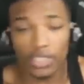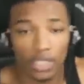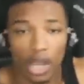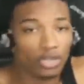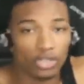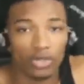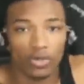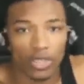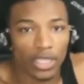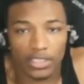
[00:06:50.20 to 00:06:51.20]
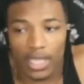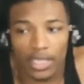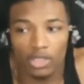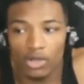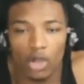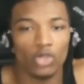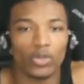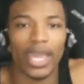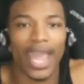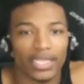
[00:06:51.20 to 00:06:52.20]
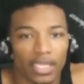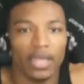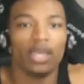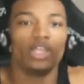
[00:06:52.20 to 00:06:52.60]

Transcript: He's a young dude. It's like you know you can't